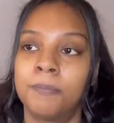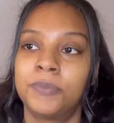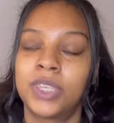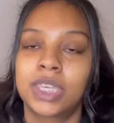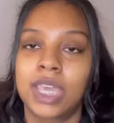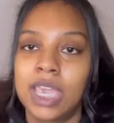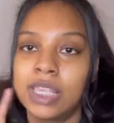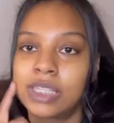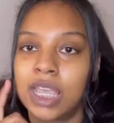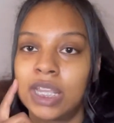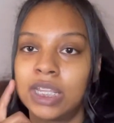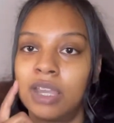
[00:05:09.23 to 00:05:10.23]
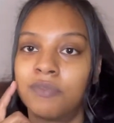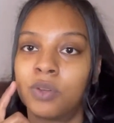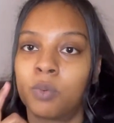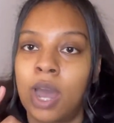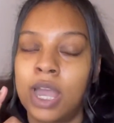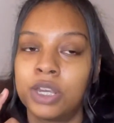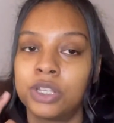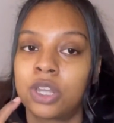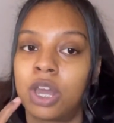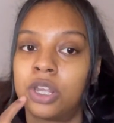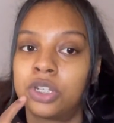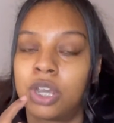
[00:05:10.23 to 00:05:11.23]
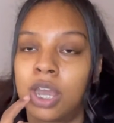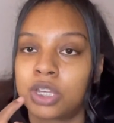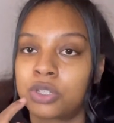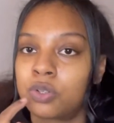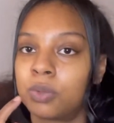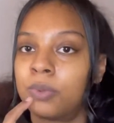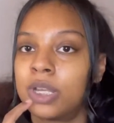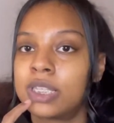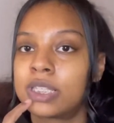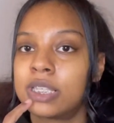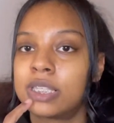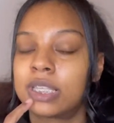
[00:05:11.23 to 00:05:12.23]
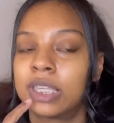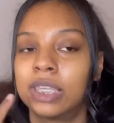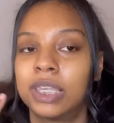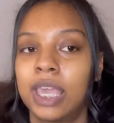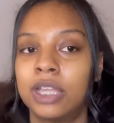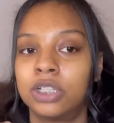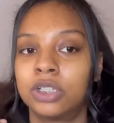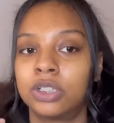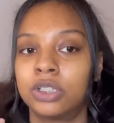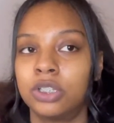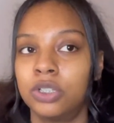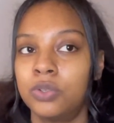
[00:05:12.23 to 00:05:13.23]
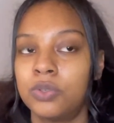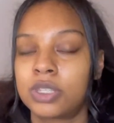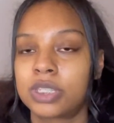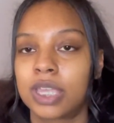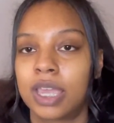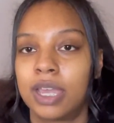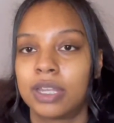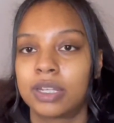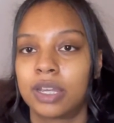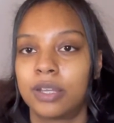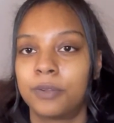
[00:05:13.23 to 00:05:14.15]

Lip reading: In case any of the wires on your actual braces get loose and